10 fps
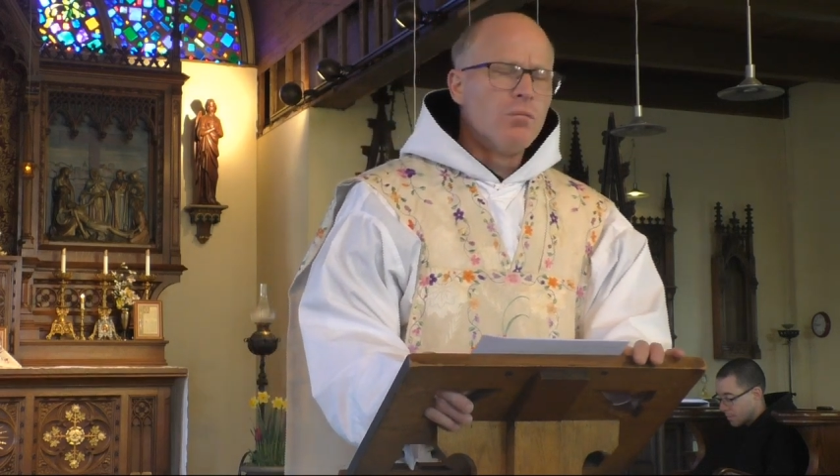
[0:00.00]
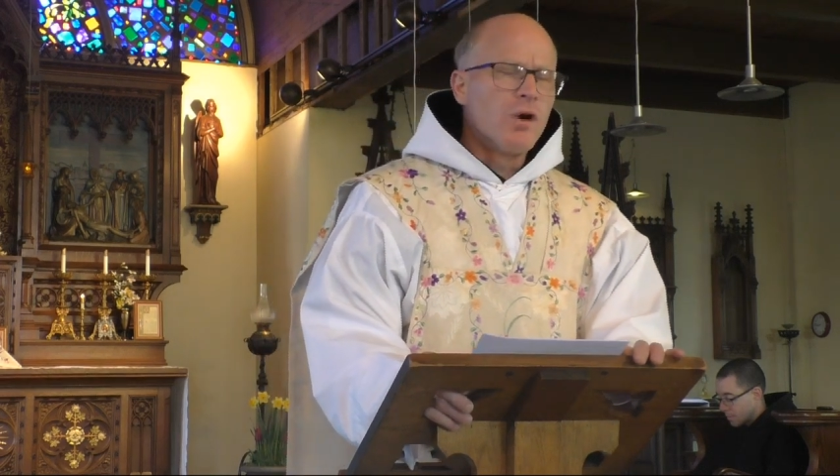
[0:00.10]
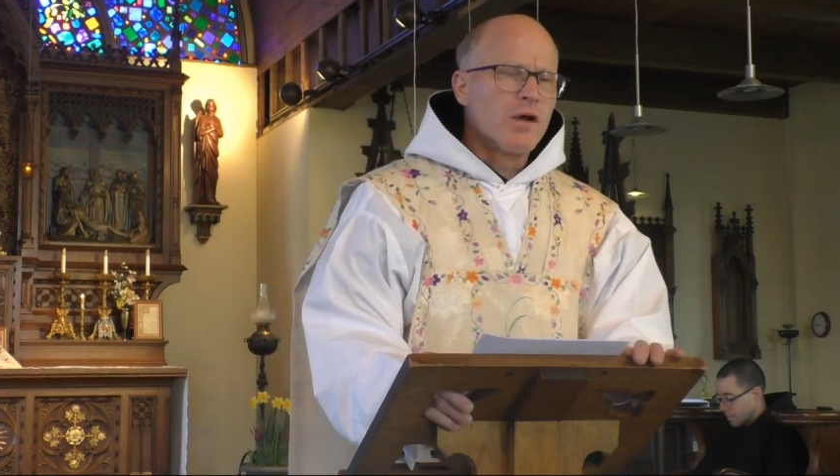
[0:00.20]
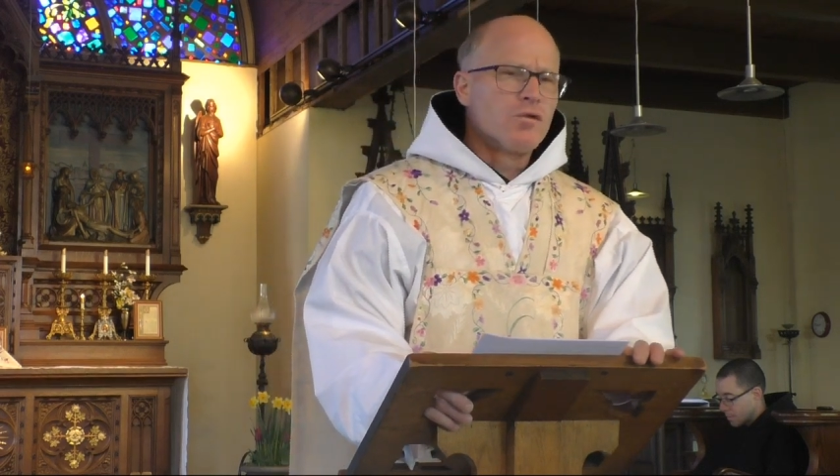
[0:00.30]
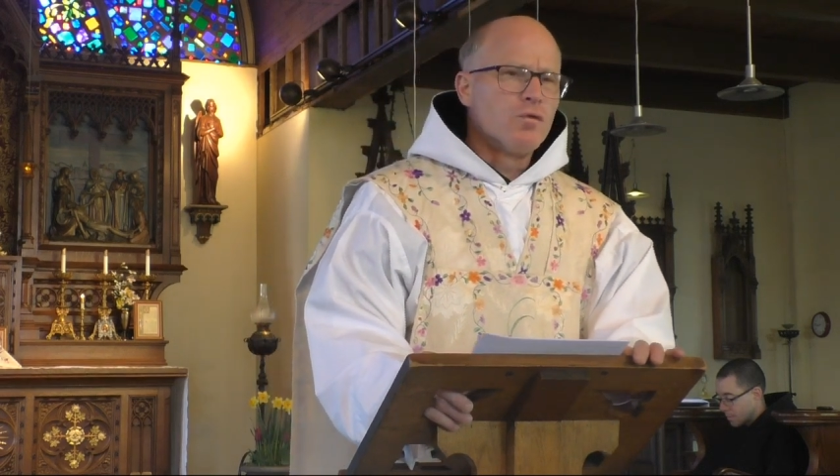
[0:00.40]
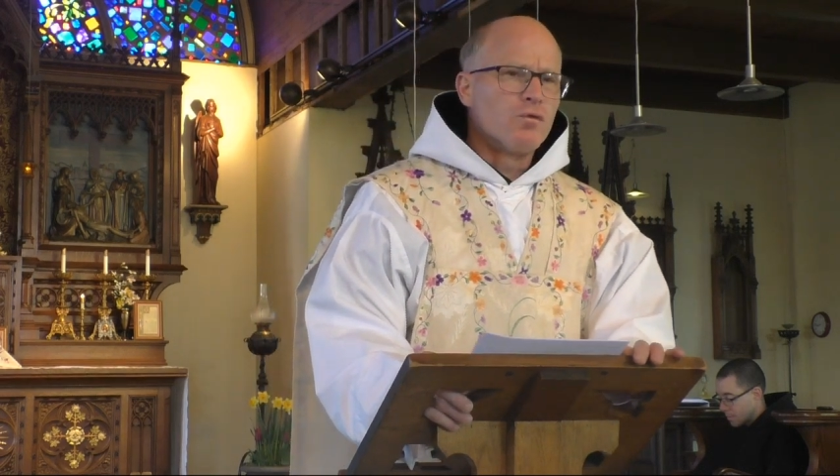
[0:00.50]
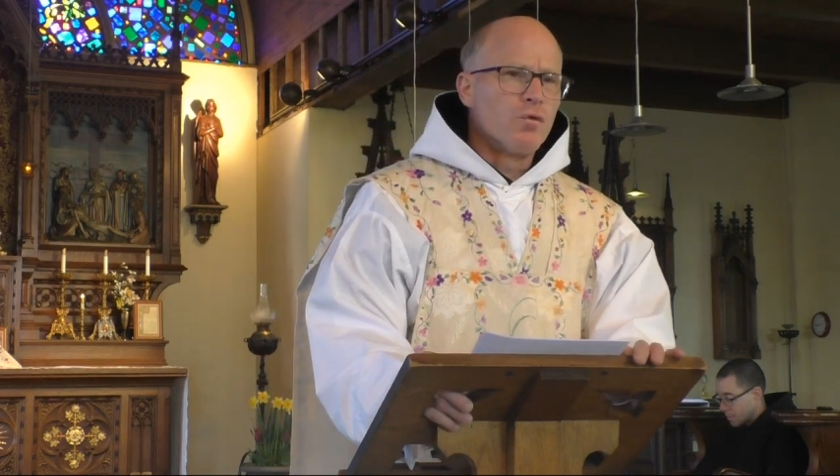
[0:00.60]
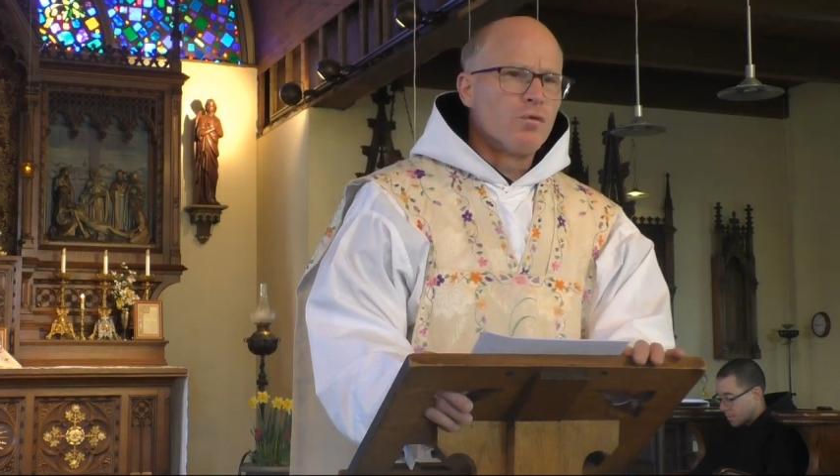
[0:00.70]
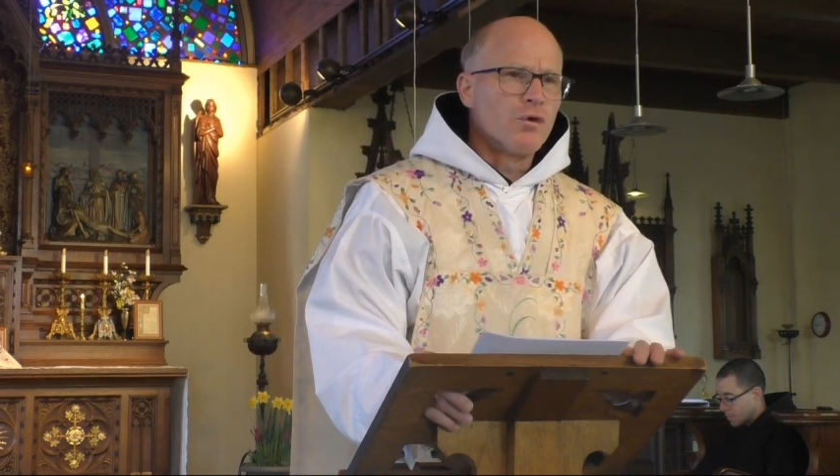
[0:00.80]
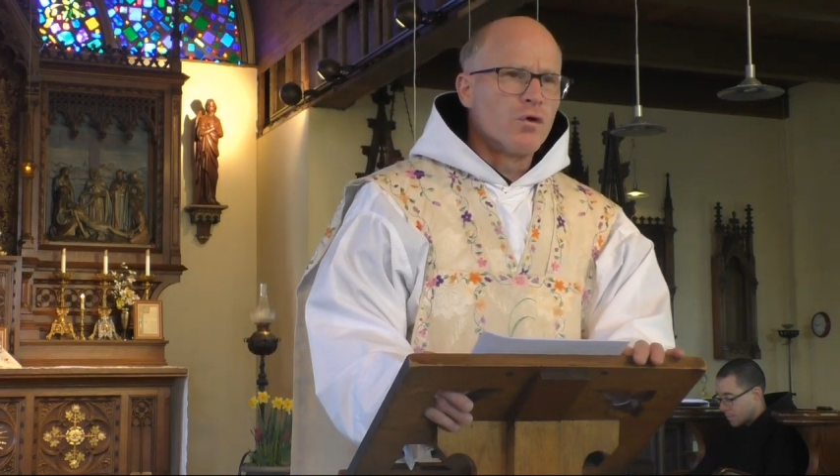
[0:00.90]
but to
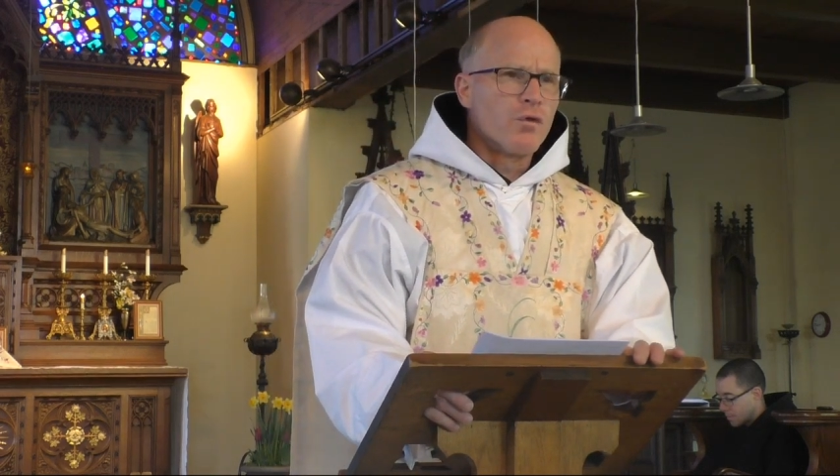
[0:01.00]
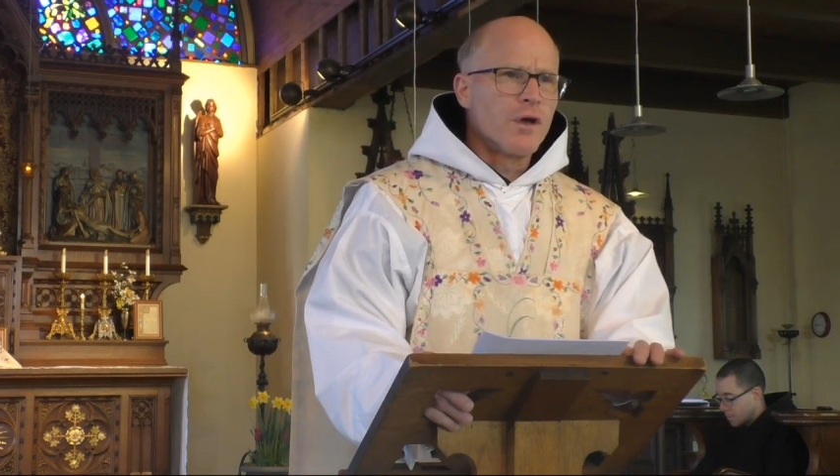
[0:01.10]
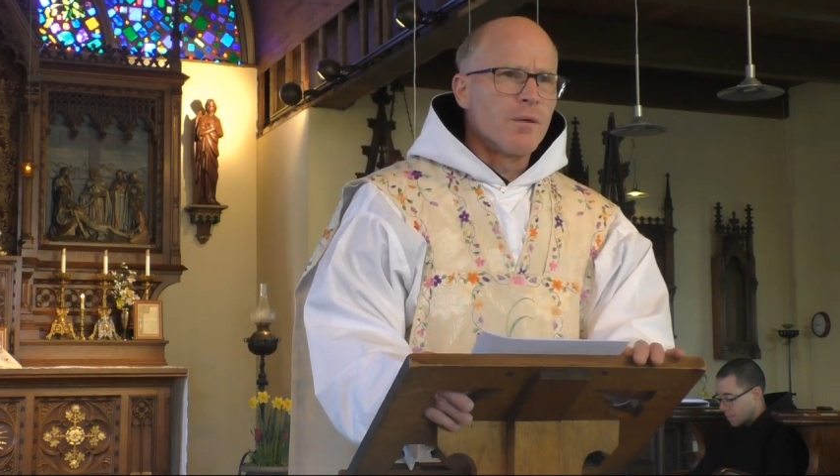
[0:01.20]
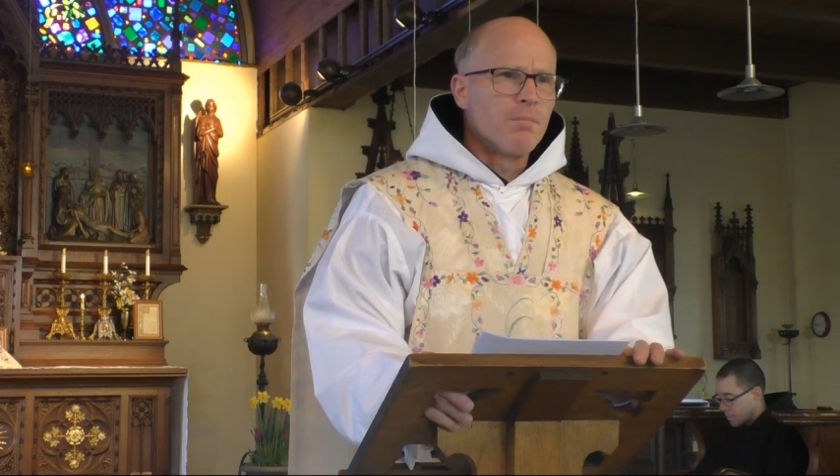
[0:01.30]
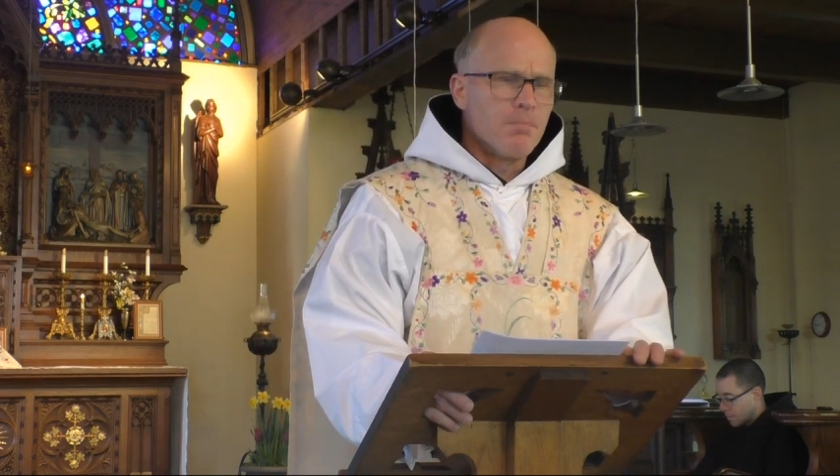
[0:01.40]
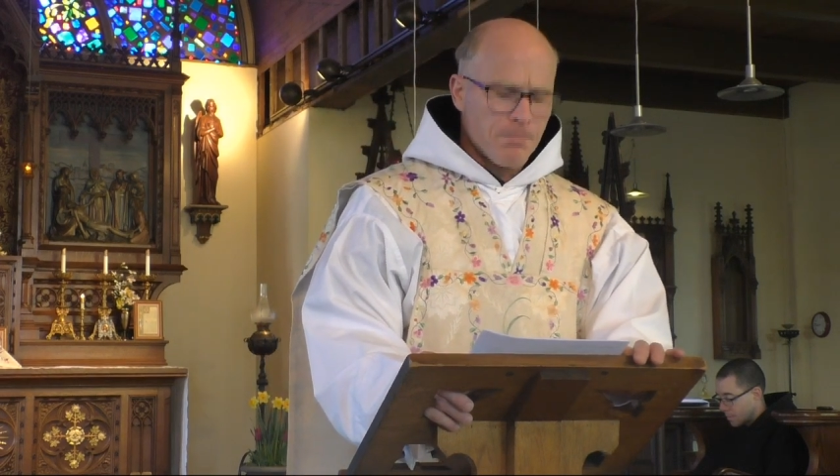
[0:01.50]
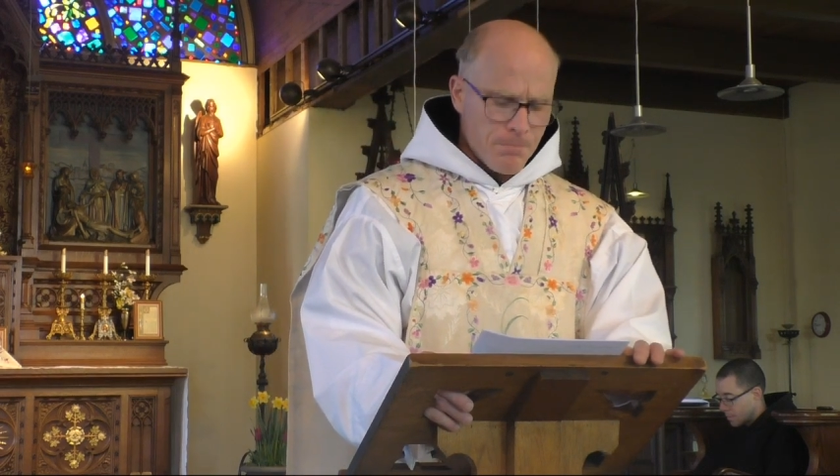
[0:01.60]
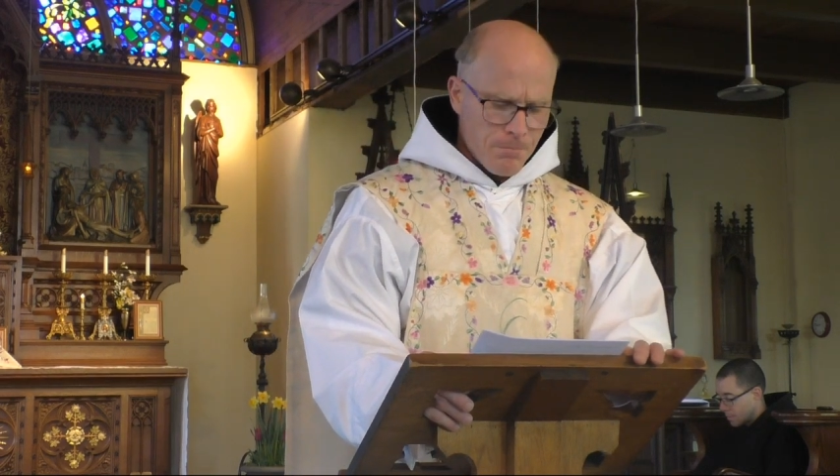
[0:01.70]
fulfill them.